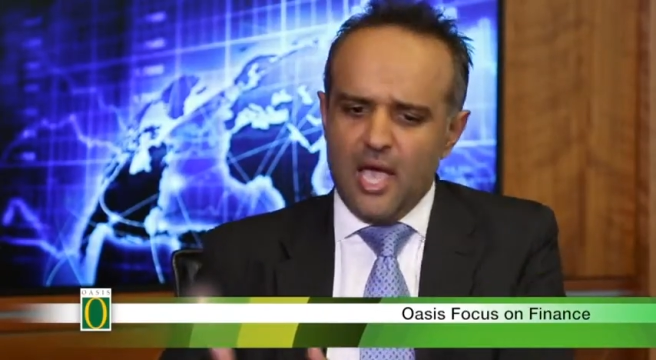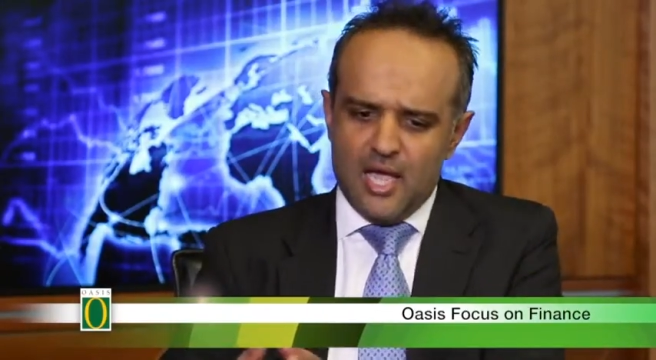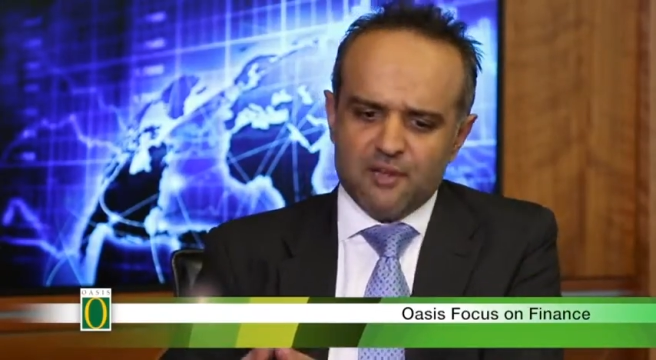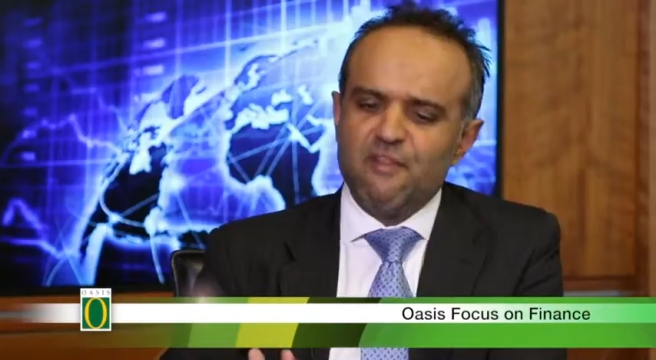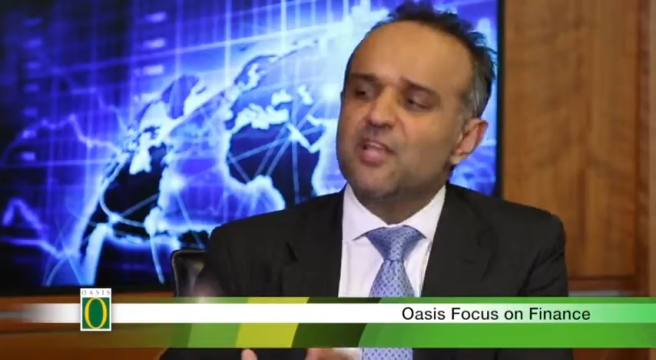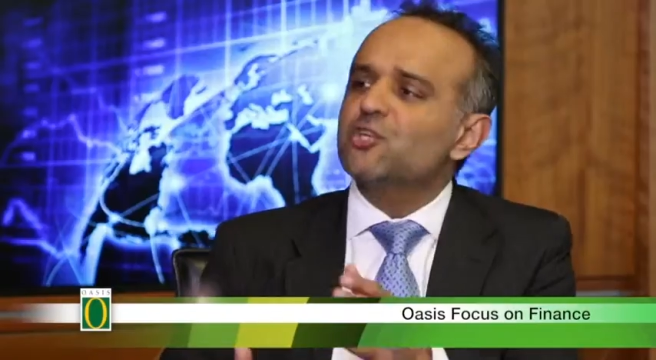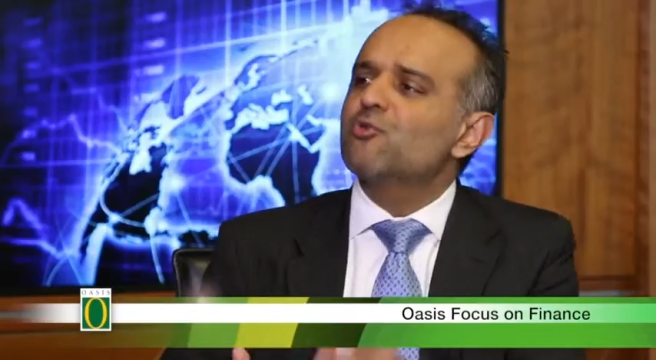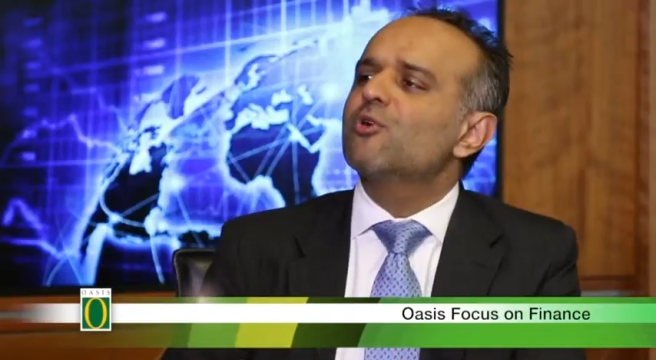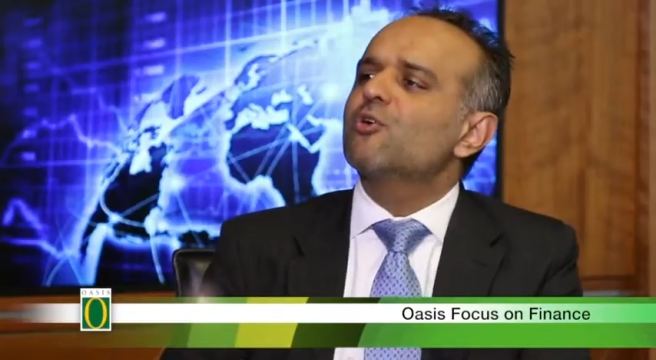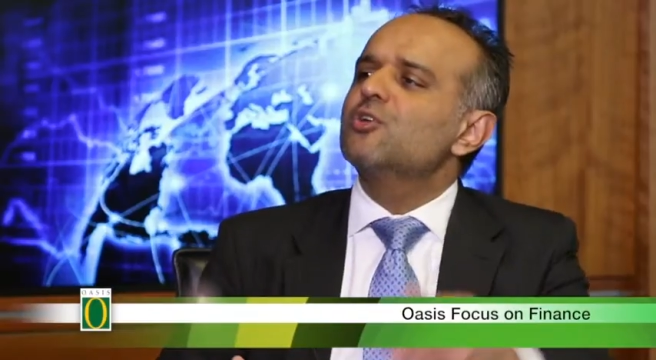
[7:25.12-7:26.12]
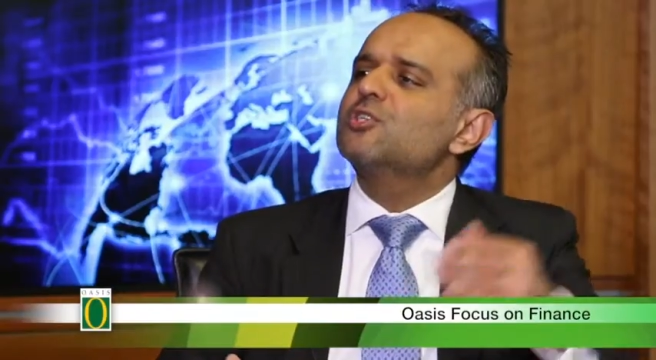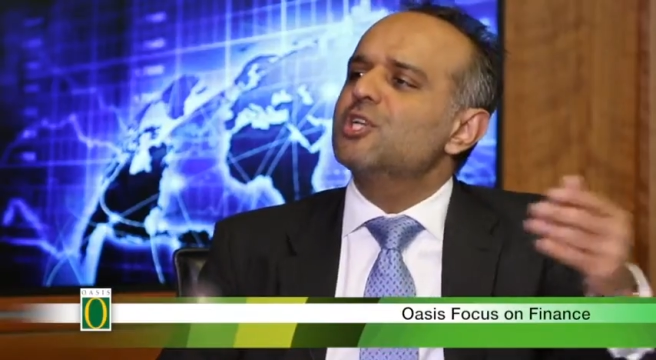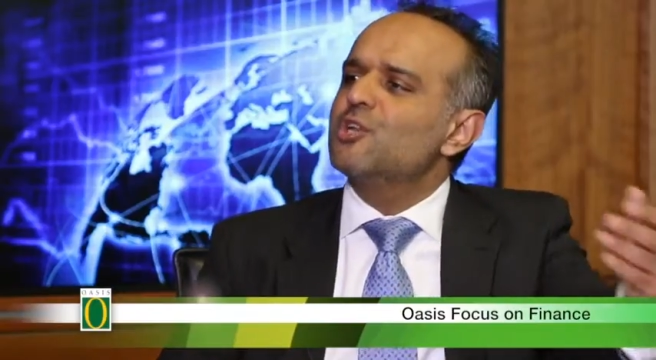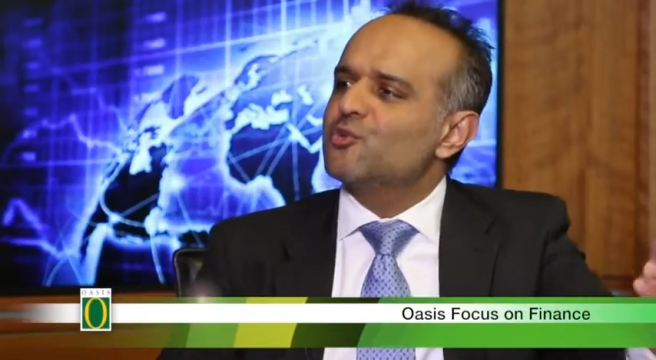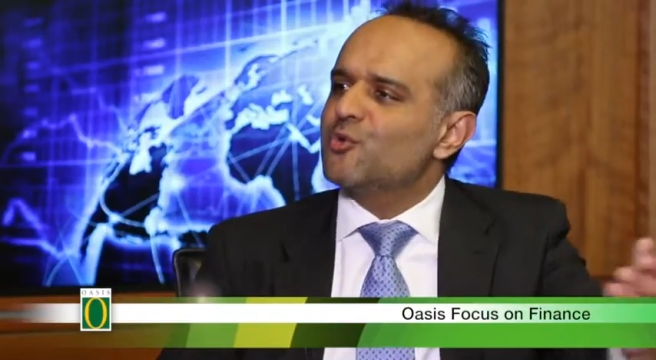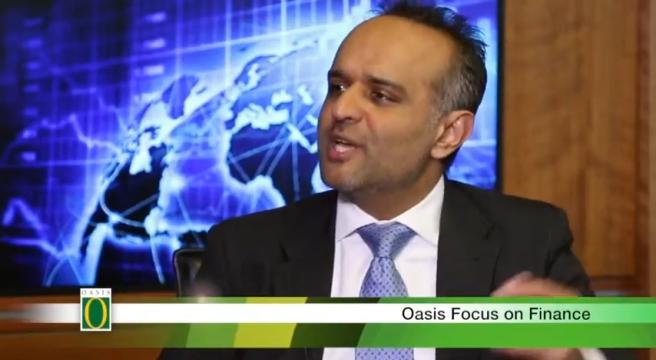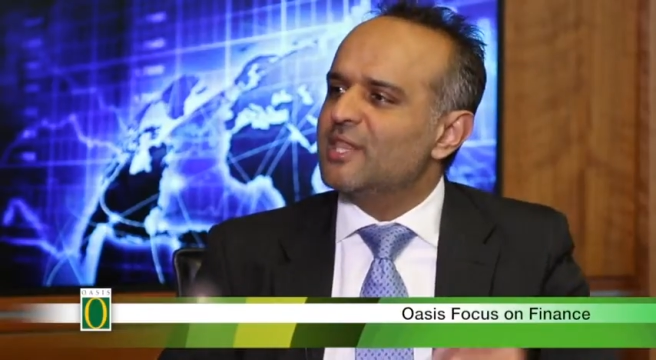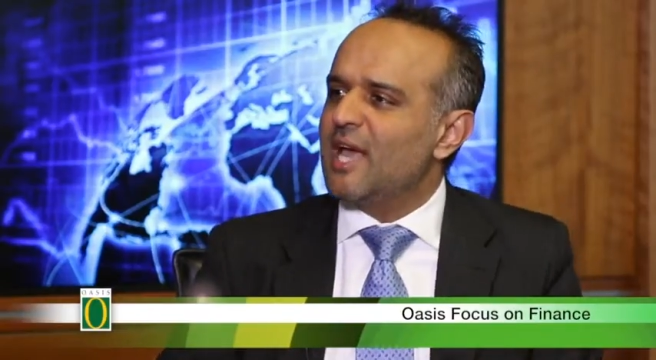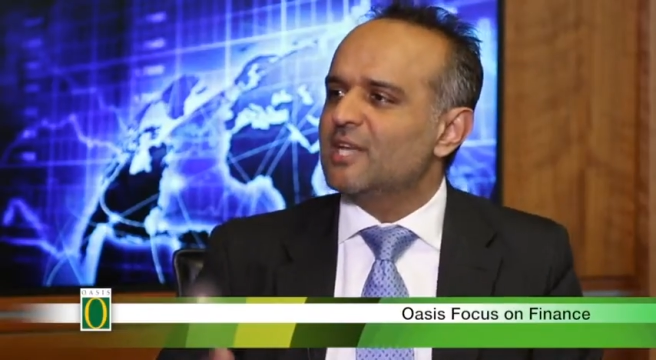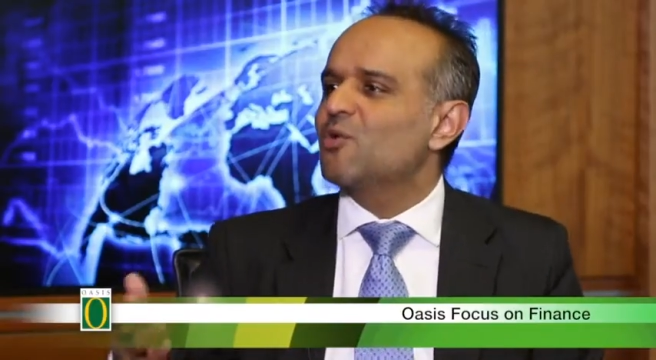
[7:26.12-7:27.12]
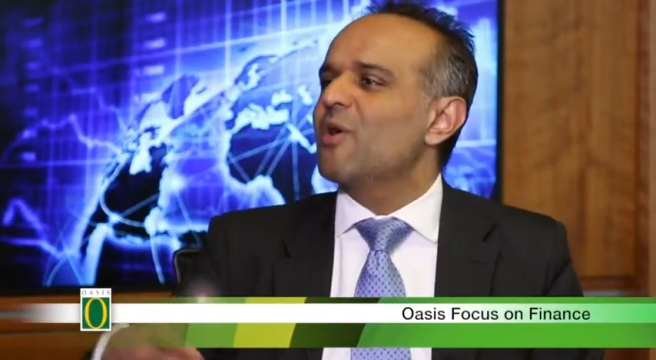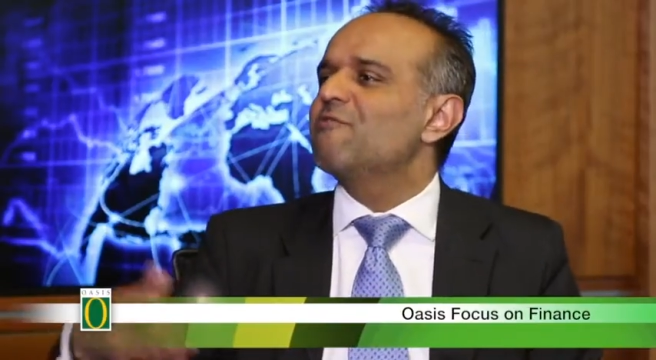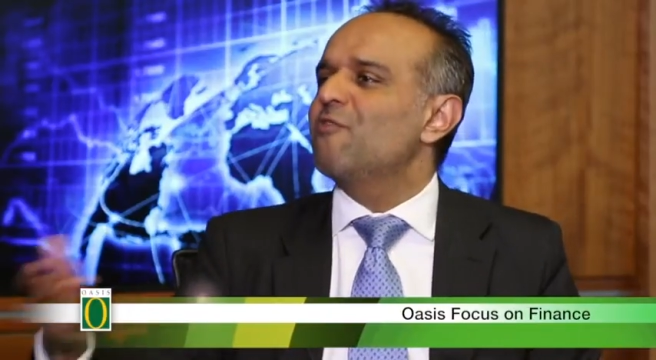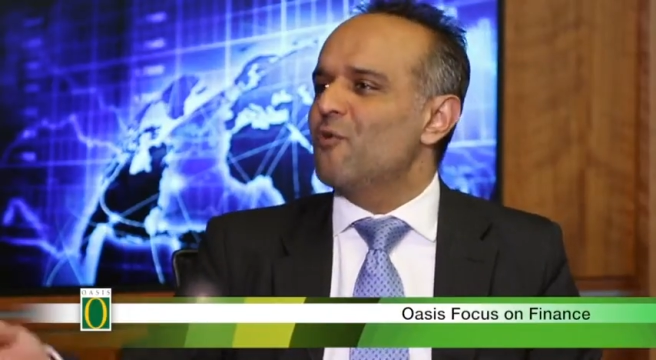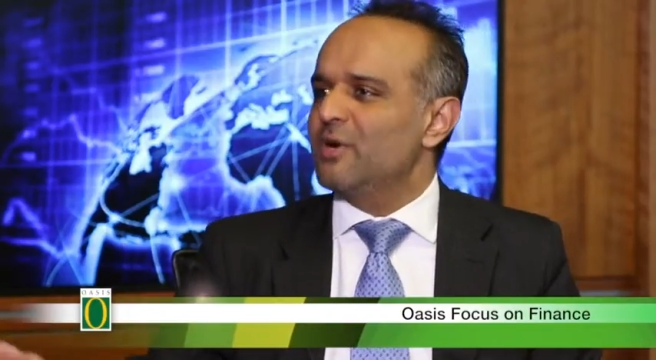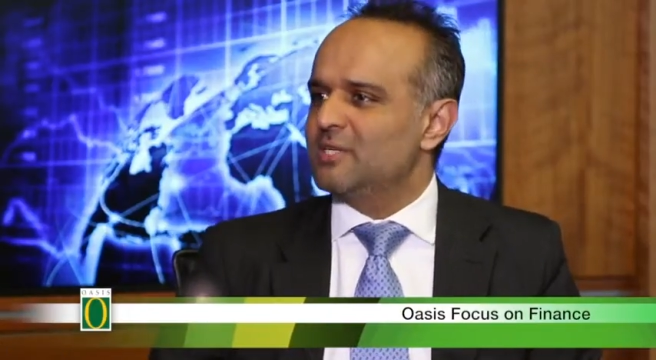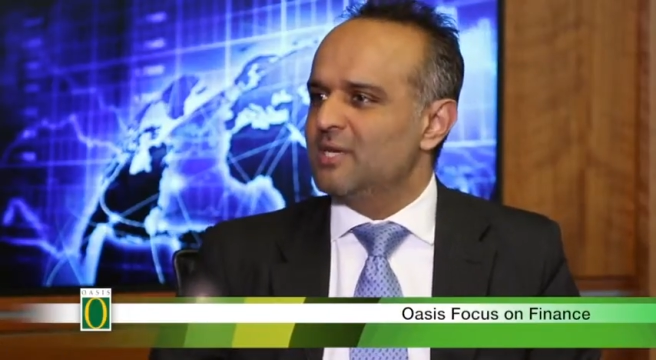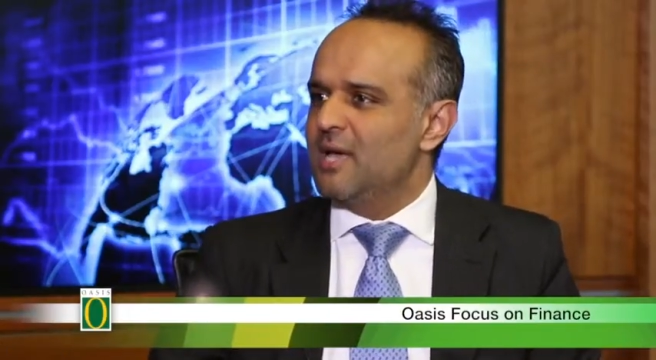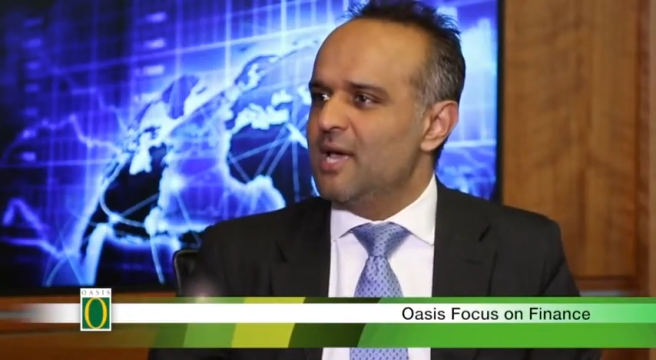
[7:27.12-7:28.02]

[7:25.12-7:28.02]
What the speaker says: inflation will continue to eat that going forward.